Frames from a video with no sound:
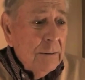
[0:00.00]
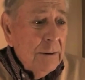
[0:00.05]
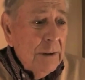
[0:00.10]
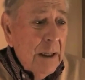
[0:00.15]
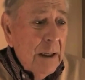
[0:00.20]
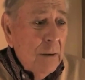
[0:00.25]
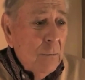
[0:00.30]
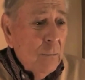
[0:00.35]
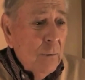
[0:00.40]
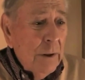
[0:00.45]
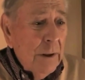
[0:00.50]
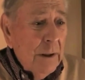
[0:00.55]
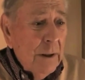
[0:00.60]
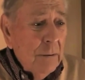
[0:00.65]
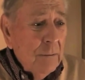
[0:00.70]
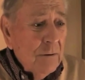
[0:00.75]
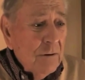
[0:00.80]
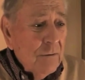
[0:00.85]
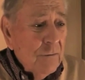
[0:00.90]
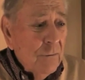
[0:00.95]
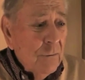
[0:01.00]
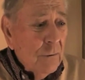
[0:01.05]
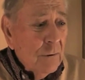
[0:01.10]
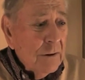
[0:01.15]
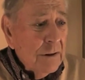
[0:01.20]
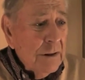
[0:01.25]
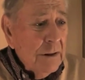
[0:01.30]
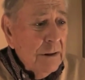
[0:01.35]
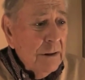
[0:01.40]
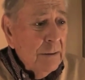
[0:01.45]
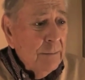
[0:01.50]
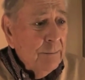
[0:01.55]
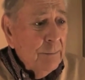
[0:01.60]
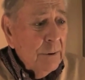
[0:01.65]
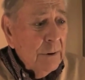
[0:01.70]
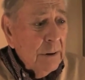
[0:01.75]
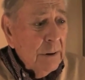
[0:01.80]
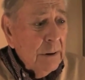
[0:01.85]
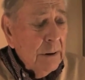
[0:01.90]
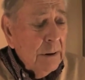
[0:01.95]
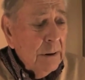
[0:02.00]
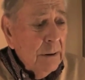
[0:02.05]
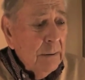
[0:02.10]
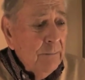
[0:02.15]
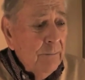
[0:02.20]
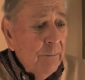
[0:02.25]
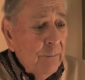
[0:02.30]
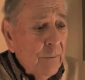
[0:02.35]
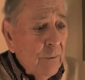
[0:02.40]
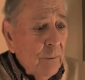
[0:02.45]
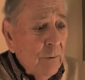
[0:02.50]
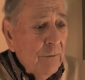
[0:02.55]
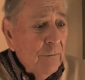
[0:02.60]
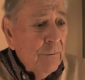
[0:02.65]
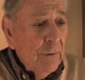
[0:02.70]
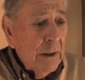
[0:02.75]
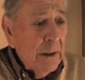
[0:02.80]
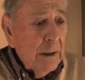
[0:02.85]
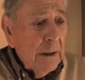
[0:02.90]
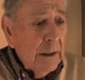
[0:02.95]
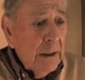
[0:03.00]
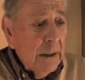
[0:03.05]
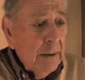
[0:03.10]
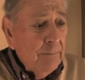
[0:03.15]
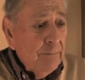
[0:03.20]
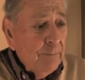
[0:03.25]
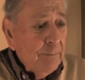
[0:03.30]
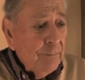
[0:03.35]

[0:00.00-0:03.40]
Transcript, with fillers: in that way, I was fortunate. But we finally